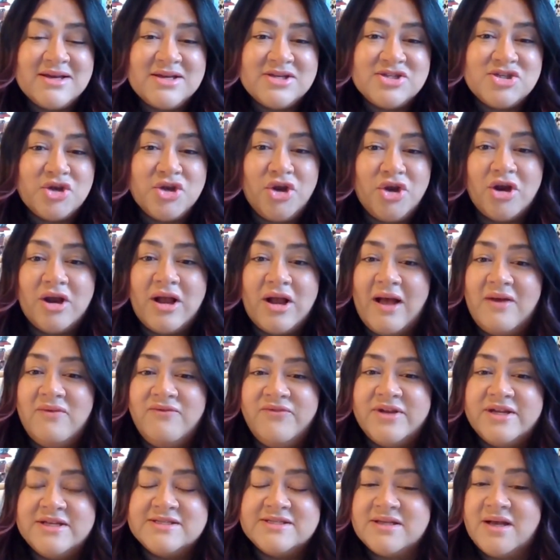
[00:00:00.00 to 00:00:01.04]
So your
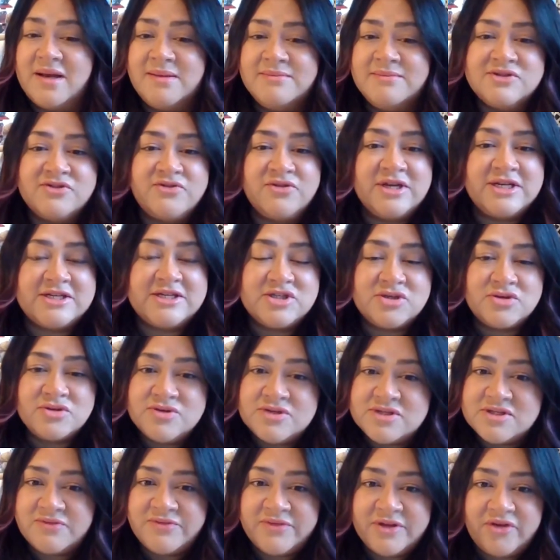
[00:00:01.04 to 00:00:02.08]
confidence comes
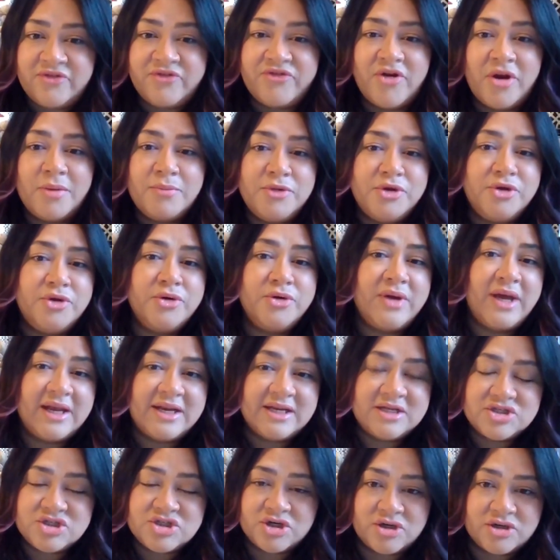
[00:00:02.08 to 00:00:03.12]
exclusively from you and
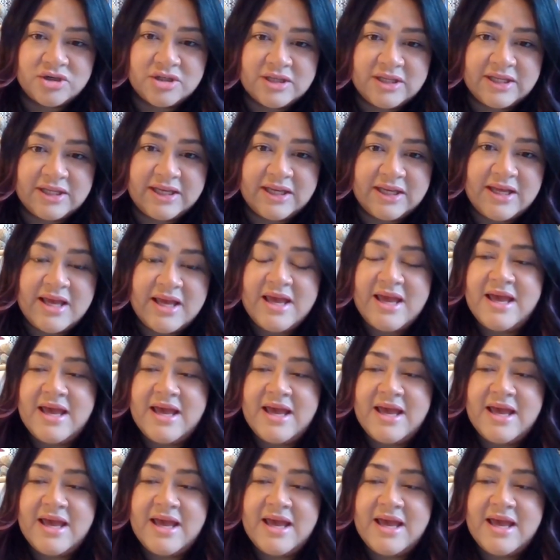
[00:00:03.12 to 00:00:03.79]
internally.